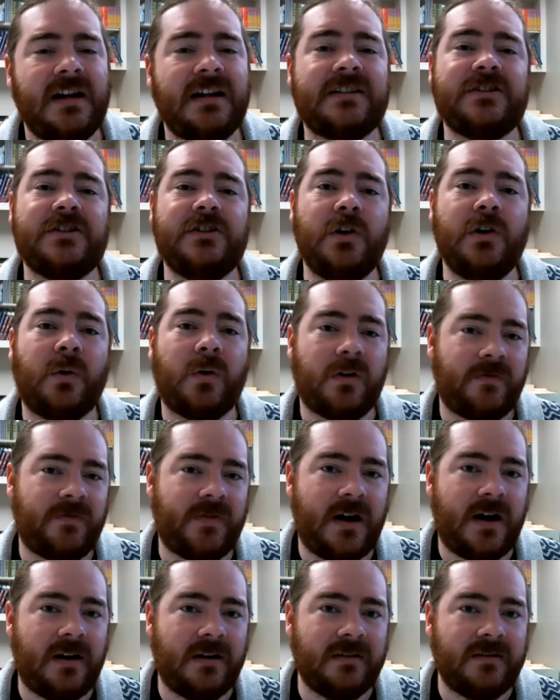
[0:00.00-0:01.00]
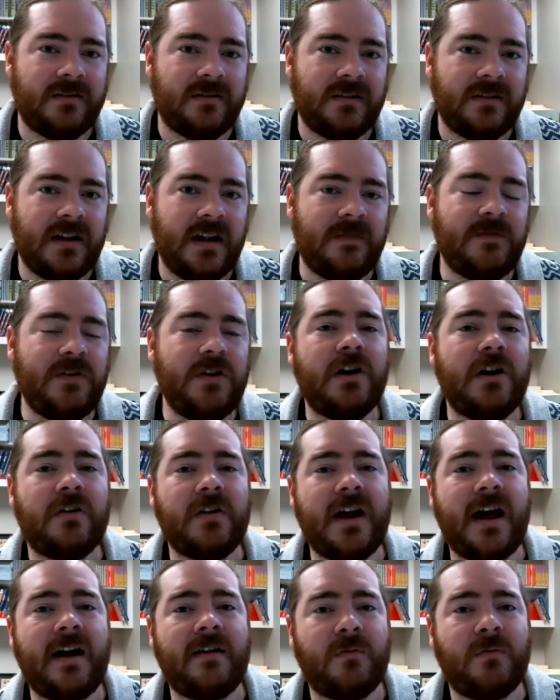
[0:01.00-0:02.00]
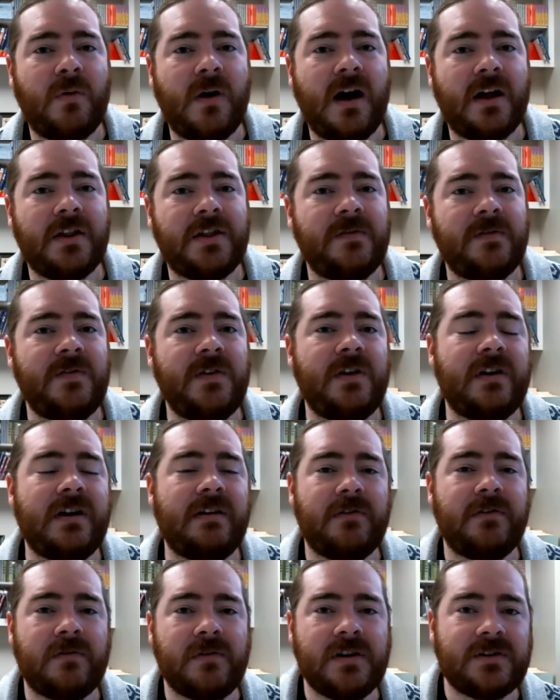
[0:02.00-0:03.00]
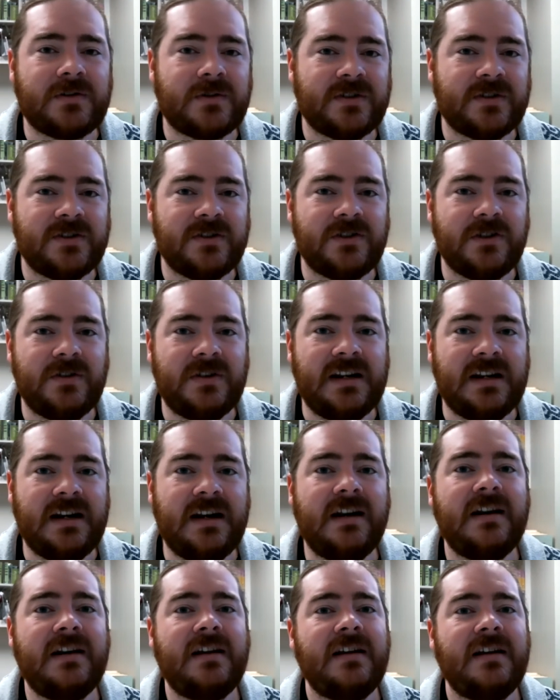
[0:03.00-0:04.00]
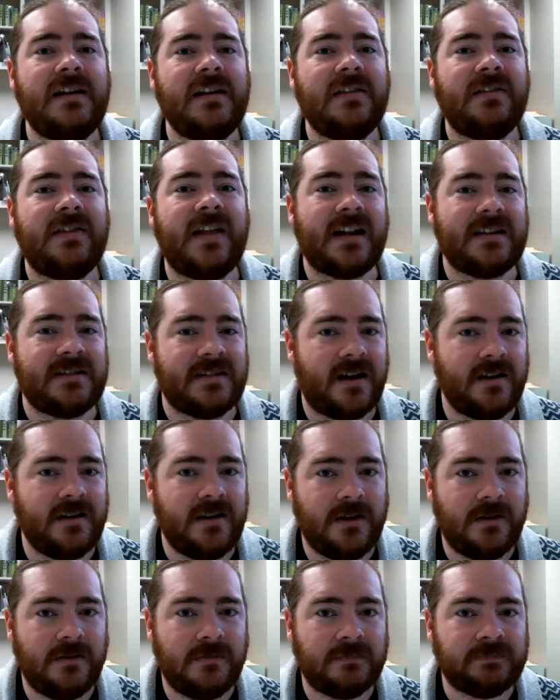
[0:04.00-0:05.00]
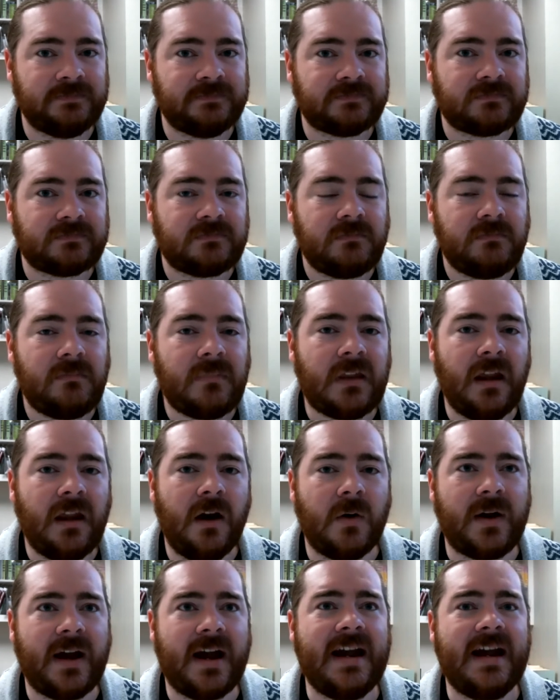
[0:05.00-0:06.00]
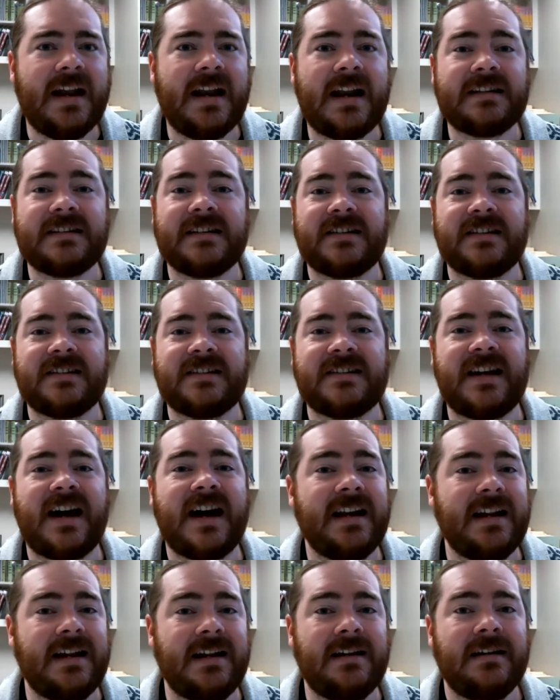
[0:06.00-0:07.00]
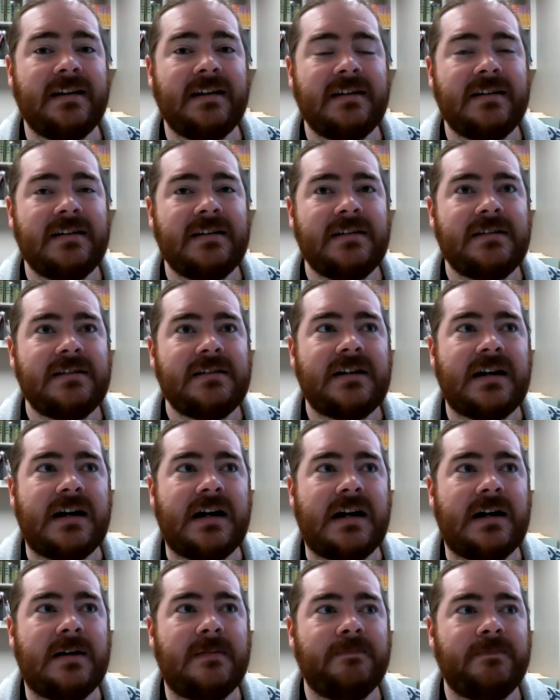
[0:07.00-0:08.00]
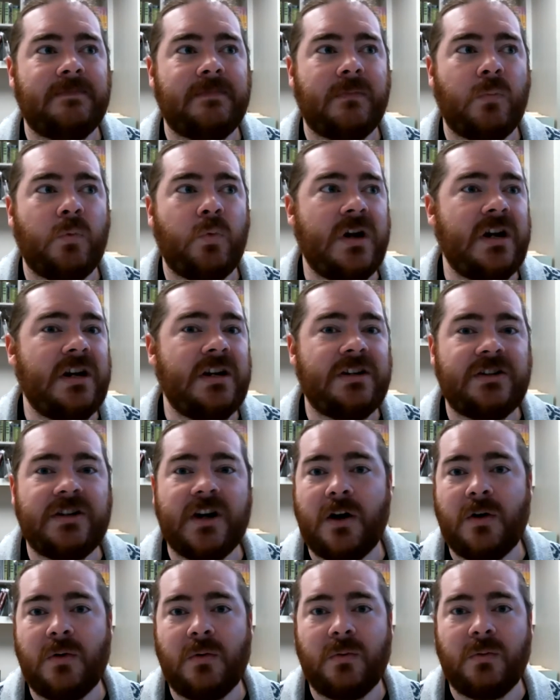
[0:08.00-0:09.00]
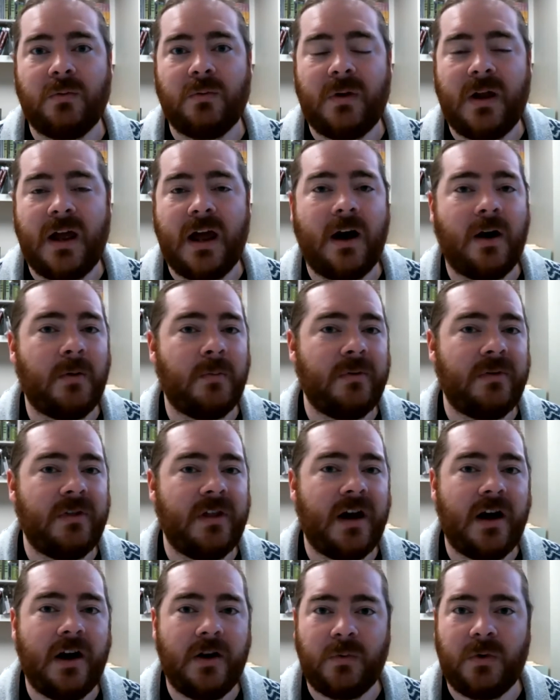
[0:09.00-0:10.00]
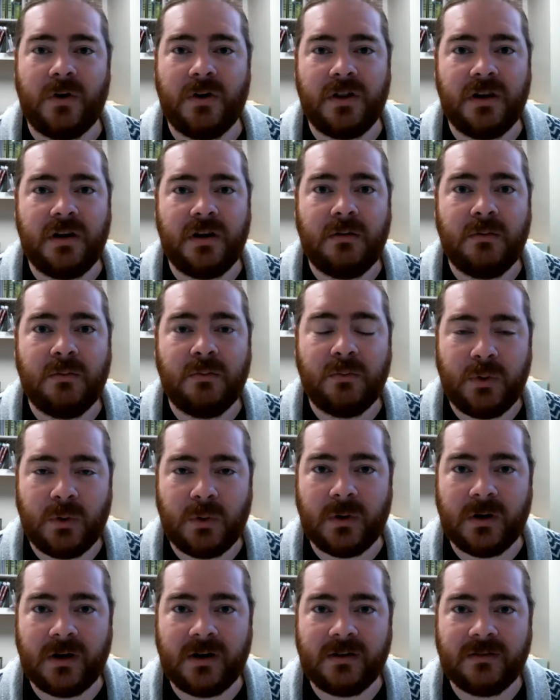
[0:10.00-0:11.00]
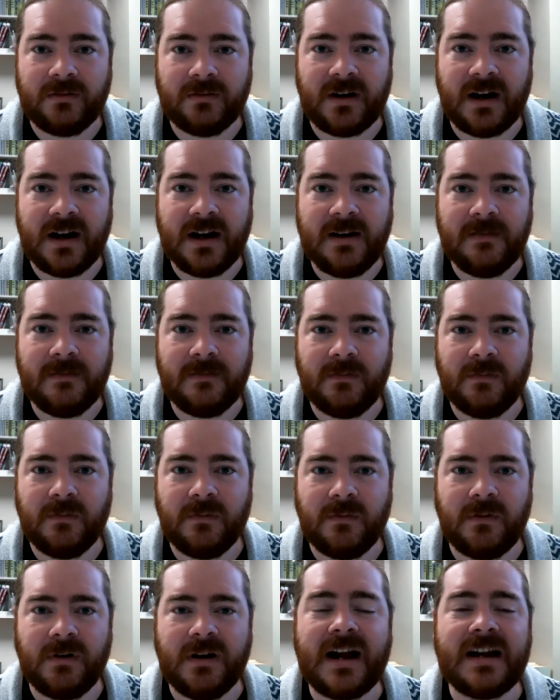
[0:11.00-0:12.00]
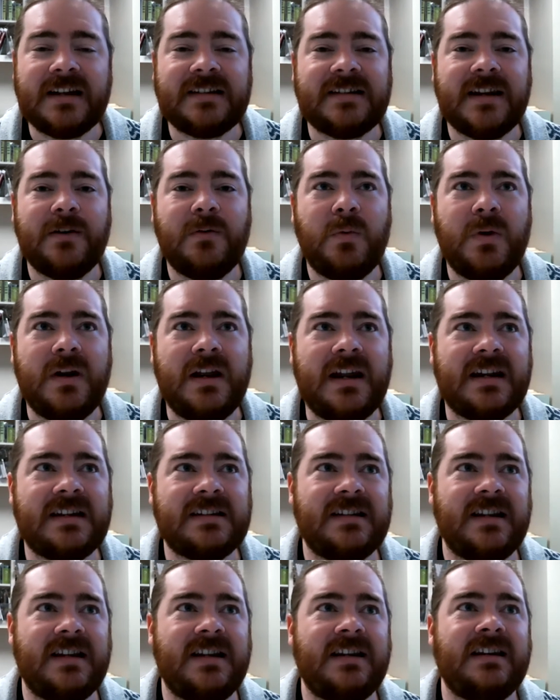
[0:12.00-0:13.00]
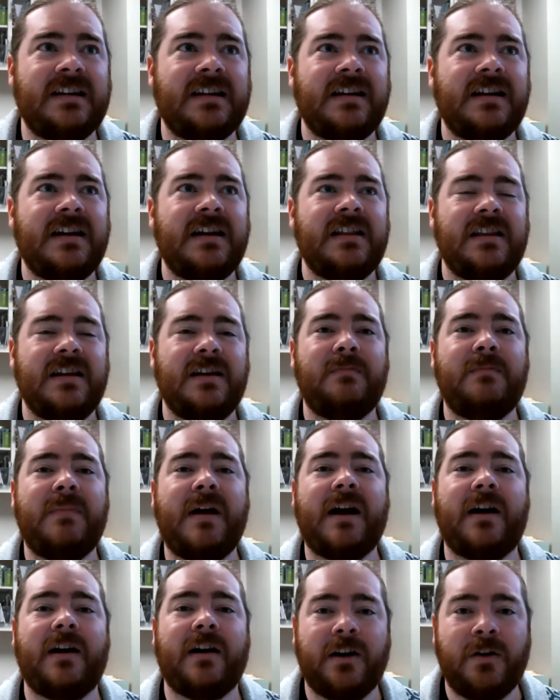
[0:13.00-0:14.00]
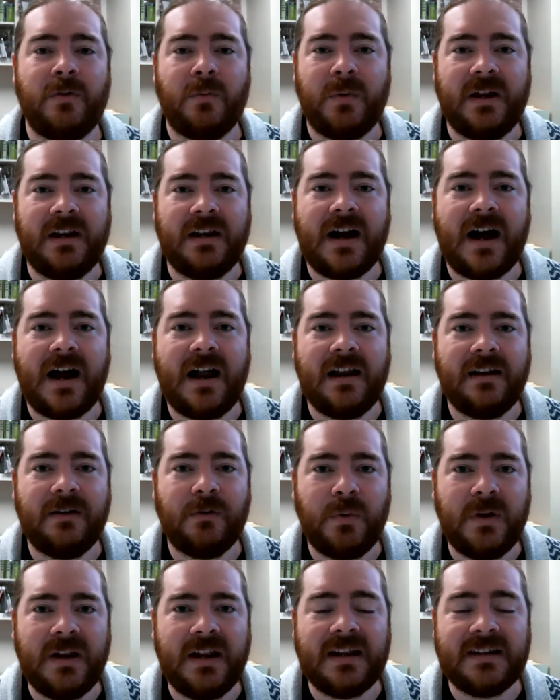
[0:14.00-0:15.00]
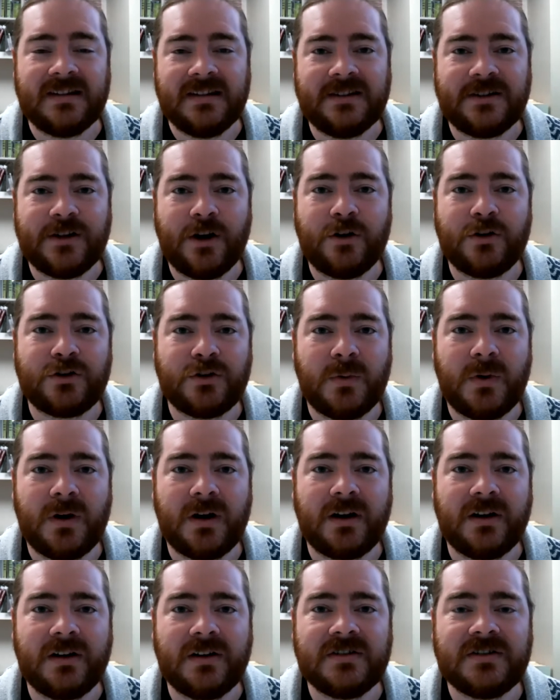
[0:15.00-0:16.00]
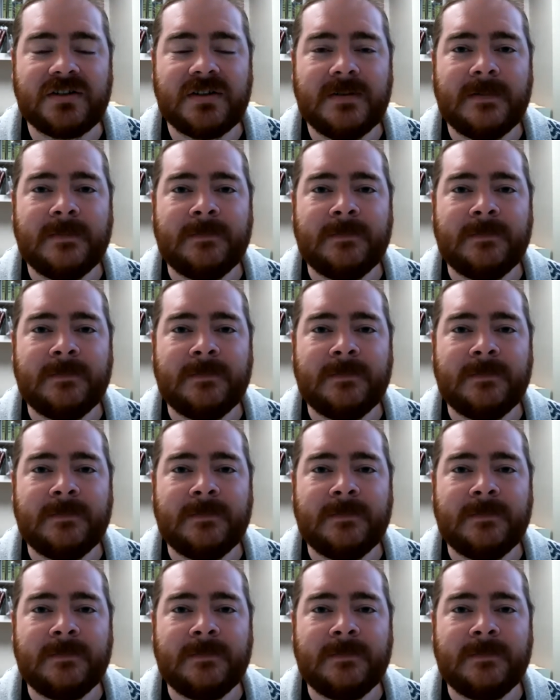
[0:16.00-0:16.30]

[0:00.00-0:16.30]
it's your fault. If you don't have wealth, if you don't have the resources you need, that's on you. Okay, and as a society, we don't help the unworthy poor, right? When I say we, as in the American we, not we as in social workers.